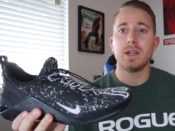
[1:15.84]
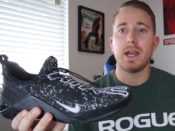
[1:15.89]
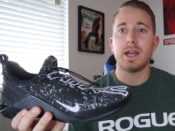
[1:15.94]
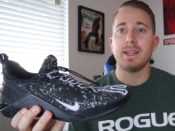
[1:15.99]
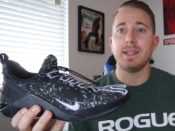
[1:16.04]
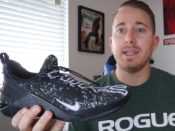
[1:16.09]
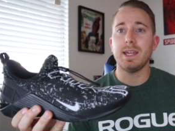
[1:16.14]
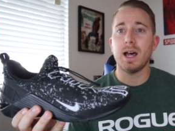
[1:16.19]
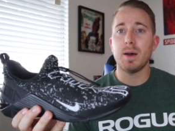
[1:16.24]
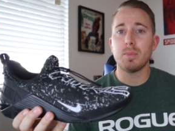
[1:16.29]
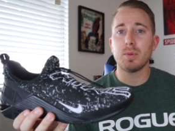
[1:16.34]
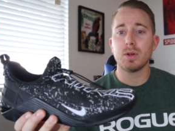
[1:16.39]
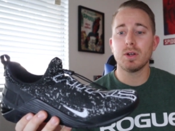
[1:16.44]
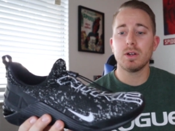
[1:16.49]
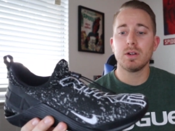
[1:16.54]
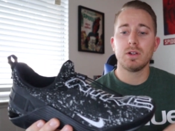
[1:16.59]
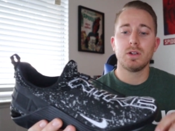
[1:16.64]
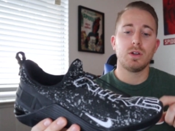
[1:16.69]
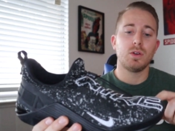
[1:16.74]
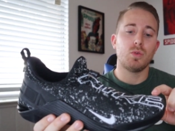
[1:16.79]
and the
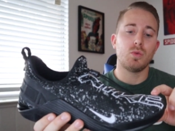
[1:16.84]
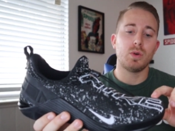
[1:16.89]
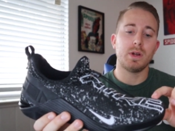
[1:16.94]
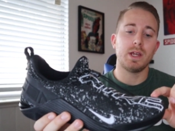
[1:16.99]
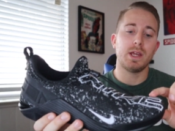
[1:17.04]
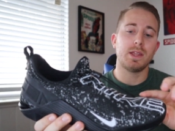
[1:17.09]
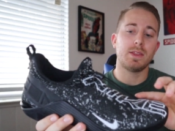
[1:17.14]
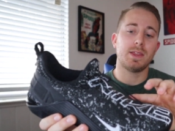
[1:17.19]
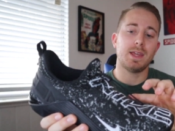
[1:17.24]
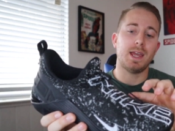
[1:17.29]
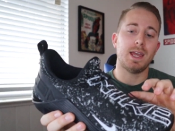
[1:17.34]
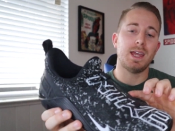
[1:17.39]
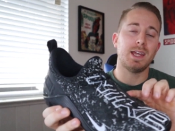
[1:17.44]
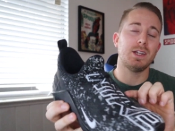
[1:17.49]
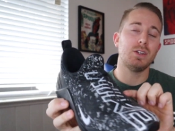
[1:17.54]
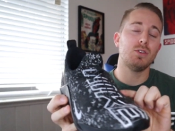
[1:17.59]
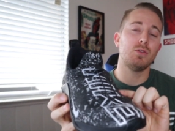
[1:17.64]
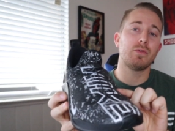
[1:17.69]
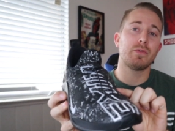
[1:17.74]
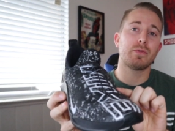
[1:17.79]
upper with
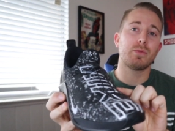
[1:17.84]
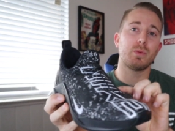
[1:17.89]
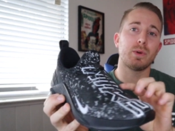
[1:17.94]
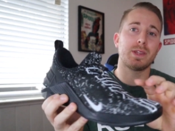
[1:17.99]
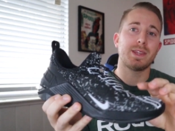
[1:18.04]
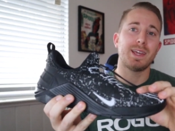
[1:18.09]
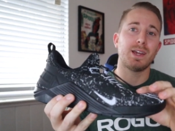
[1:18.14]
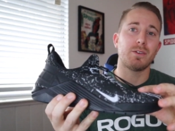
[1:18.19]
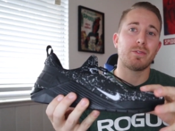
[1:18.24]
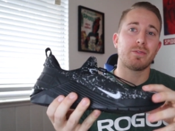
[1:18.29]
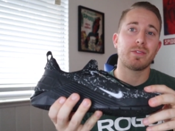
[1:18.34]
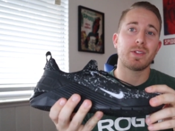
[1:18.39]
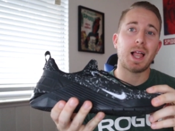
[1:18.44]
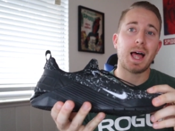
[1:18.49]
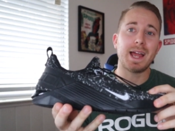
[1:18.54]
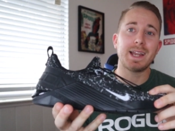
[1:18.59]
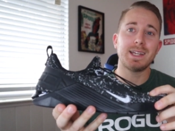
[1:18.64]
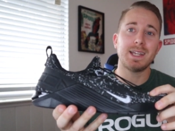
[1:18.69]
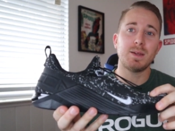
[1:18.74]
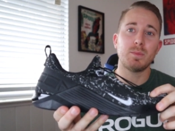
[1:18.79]
their
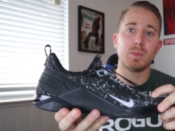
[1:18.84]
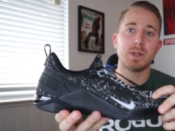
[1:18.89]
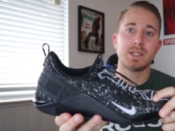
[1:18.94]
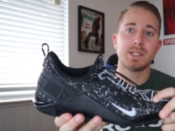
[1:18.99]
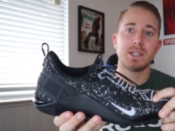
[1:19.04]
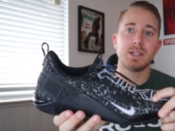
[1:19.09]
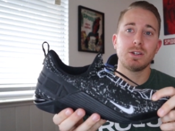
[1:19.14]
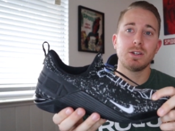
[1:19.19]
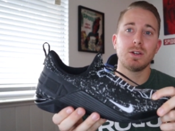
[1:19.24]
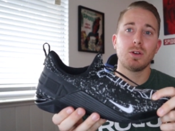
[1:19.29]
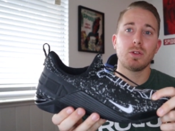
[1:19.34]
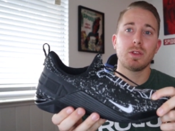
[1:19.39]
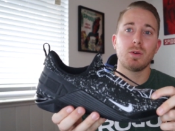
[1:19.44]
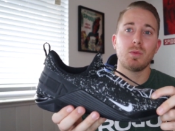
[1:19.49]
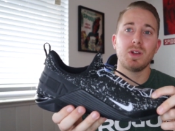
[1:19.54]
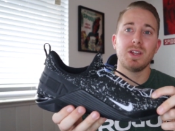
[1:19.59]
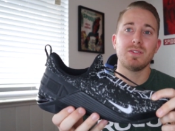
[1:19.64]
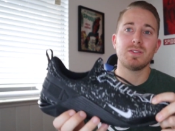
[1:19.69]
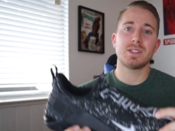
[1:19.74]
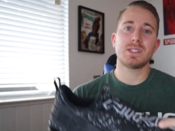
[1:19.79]
Flyknit material that
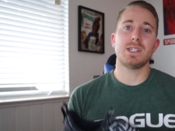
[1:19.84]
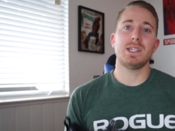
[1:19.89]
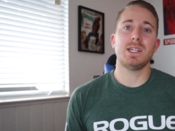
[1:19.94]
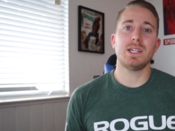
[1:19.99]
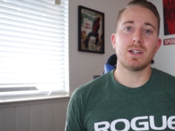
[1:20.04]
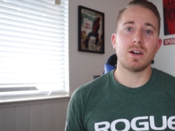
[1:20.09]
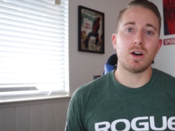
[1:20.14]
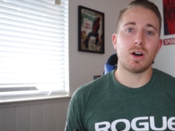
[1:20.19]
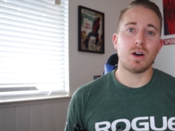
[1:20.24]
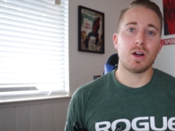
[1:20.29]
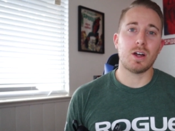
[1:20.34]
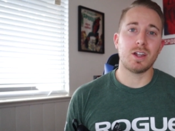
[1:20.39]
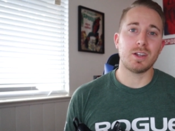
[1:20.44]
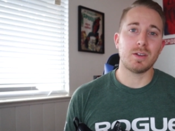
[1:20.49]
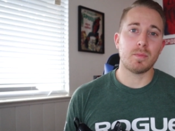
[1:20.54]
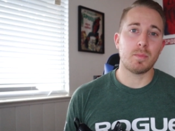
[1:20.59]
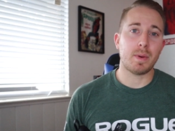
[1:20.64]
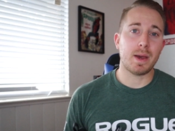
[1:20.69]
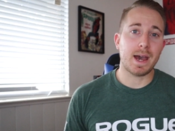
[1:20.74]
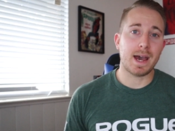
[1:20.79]
we've seen
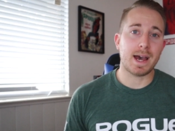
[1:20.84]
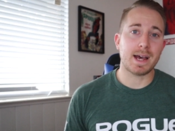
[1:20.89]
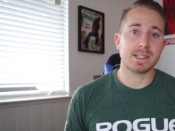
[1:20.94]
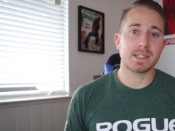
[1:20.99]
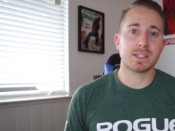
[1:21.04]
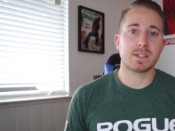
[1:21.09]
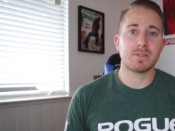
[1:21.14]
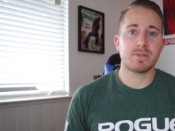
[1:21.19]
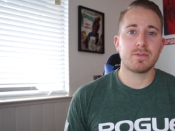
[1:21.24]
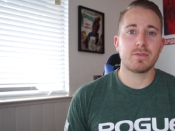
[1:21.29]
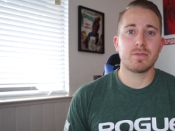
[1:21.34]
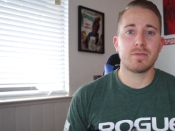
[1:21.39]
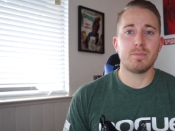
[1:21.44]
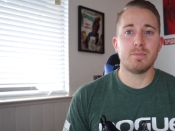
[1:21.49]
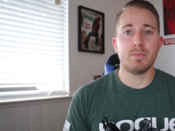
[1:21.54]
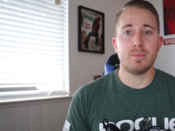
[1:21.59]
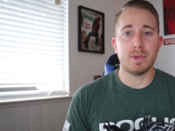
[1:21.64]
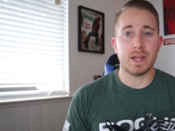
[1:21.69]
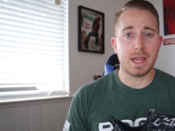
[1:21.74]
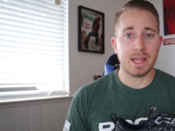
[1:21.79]
on past
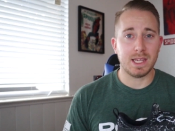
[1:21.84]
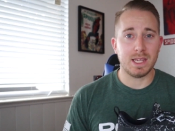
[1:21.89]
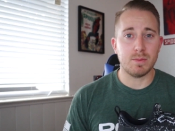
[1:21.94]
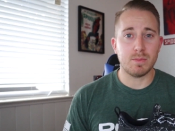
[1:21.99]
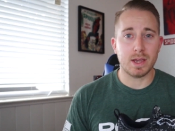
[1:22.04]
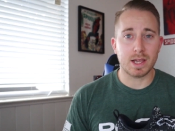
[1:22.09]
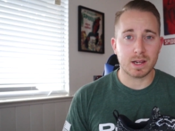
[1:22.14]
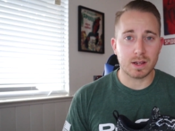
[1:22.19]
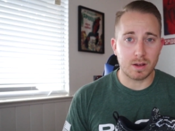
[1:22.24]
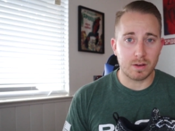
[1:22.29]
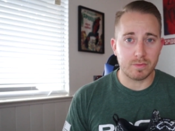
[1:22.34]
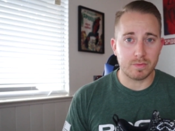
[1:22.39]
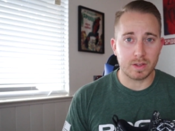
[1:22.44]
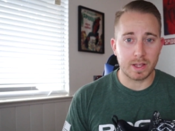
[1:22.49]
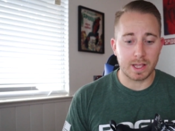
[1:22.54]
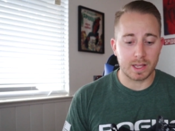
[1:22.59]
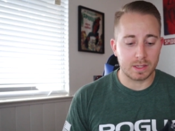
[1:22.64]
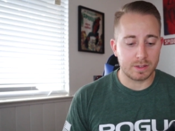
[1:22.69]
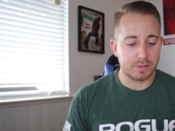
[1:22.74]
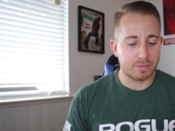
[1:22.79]
Nike Metcon
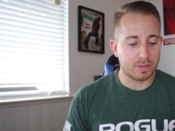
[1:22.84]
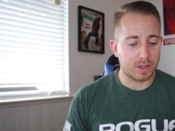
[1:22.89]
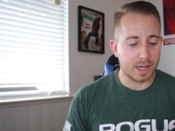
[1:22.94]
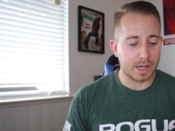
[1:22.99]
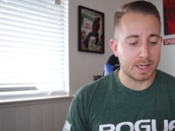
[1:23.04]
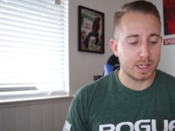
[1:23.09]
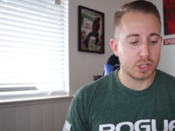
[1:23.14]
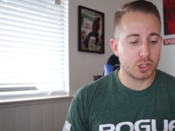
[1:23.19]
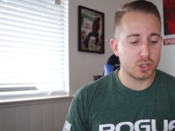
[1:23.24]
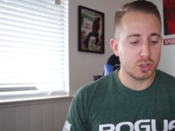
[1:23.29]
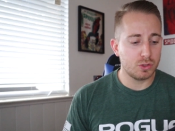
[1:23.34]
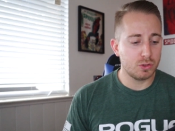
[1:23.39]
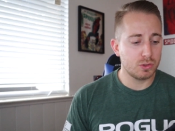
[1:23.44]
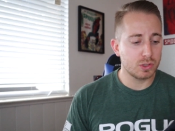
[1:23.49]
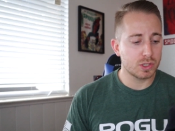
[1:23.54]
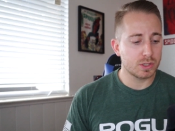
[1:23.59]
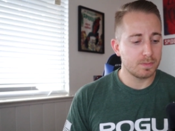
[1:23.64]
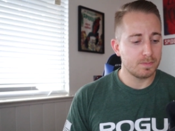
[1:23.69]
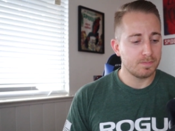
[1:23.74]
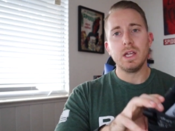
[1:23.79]
Flyknit
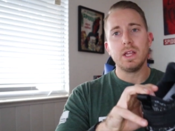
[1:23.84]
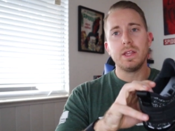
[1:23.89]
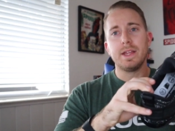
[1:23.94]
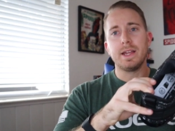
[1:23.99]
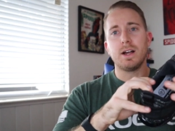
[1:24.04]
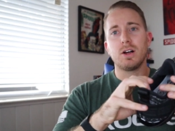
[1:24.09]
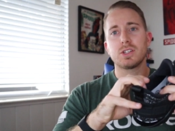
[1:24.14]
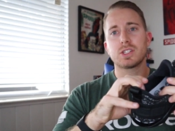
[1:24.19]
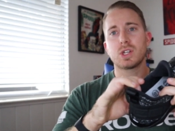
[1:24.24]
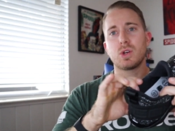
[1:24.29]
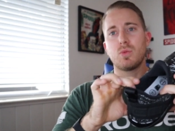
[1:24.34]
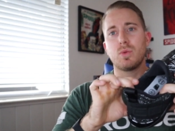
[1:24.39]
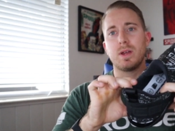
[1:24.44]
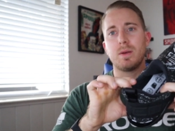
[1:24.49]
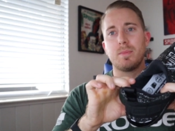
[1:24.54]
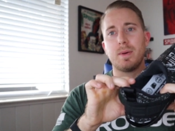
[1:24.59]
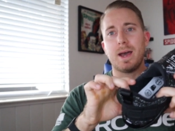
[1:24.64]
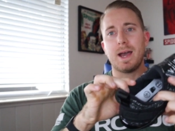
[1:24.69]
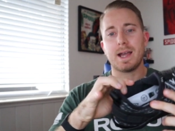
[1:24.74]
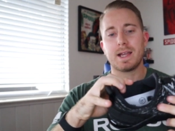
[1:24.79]
shoes. They also
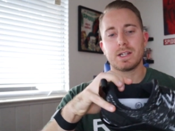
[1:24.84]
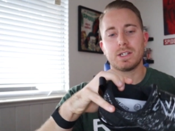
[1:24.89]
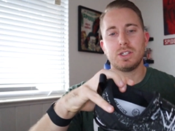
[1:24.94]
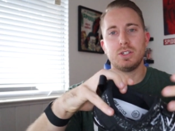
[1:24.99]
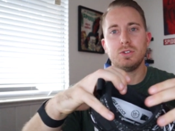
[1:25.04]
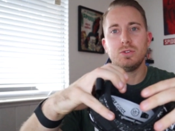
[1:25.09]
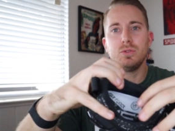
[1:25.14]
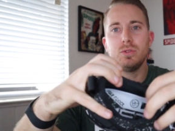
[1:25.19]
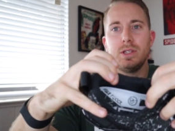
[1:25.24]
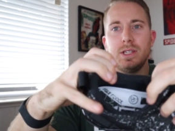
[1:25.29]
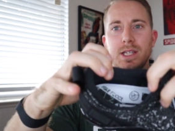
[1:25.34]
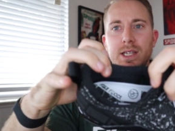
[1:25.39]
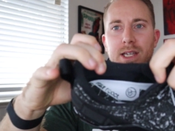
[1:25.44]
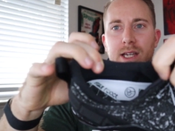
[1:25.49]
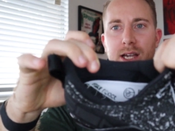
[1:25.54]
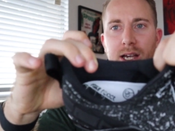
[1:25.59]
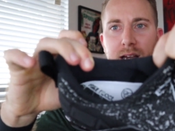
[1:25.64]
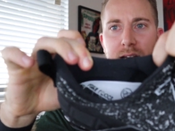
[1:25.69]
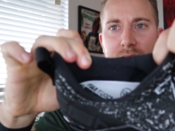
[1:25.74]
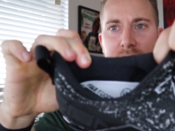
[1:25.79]
went back to
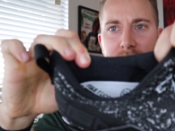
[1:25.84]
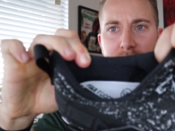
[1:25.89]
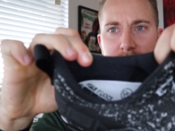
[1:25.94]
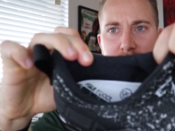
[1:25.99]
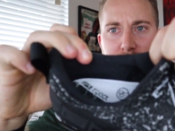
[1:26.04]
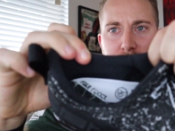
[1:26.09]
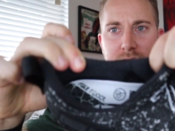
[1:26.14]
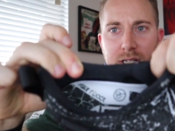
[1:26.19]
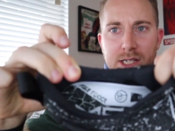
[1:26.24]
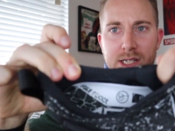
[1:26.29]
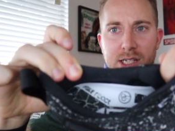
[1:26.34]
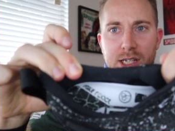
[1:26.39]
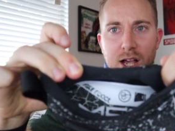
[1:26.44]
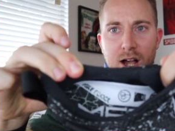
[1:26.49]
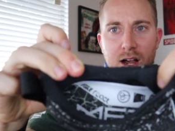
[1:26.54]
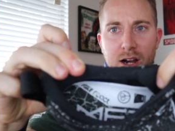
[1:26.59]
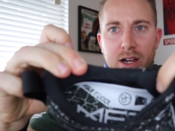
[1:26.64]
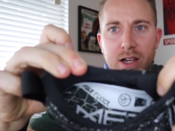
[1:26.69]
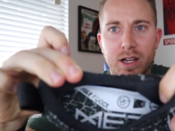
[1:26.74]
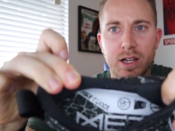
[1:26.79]
the
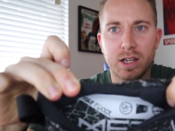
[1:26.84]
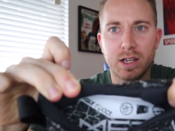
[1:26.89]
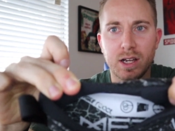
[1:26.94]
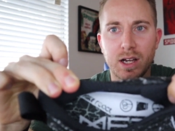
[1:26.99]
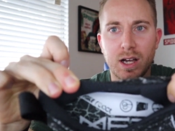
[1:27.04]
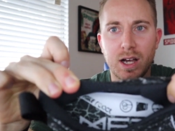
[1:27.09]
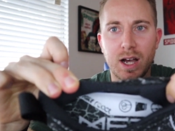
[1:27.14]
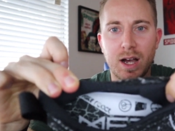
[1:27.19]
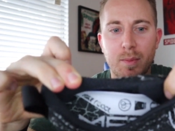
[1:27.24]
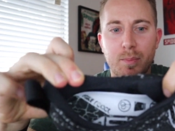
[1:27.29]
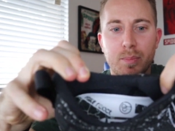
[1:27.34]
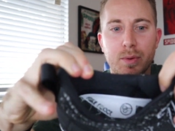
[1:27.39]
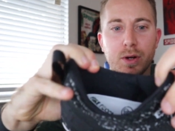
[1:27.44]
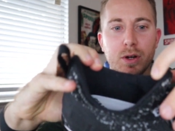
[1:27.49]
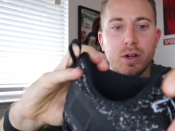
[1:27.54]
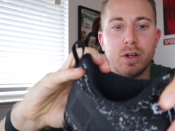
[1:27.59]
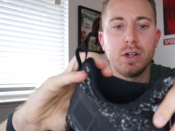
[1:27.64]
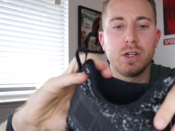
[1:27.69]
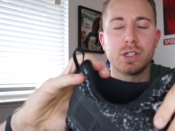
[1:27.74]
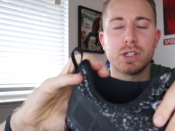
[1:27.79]
sock
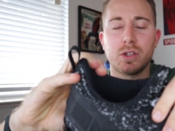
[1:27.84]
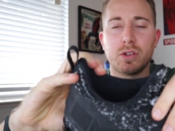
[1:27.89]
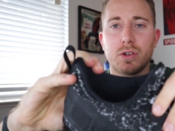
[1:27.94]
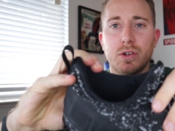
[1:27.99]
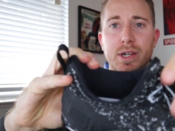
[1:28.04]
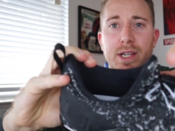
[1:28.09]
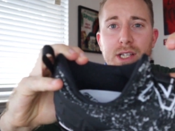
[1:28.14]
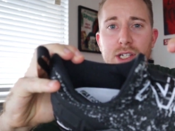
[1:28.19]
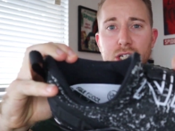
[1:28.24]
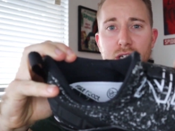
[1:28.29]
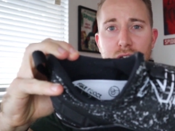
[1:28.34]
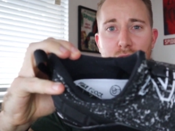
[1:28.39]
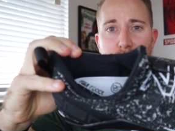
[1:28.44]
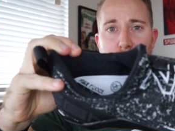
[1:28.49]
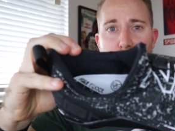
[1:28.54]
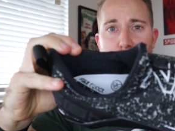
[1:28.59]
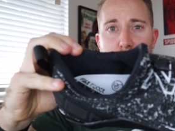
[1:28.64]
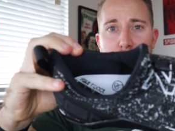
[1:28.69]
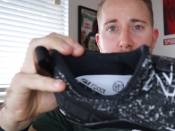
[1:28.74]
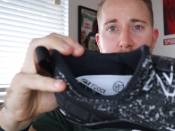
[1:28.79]
upper, so there is
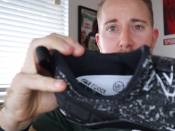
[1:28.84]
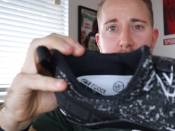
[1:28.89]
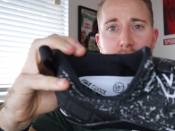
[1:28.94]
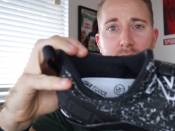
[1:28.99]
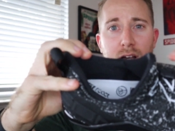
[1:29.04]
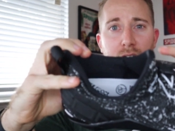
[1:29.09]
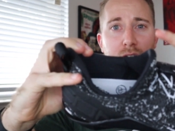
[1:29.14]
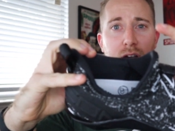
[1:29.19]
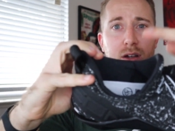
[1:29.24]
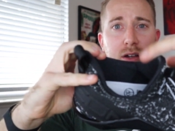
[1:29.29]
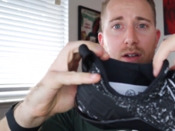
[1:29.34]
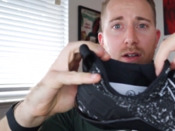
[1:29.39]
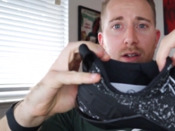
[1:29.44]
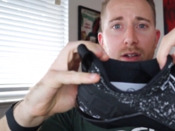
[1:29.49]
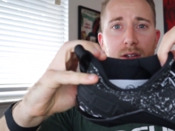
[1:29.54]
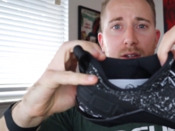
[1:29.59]
no tongue.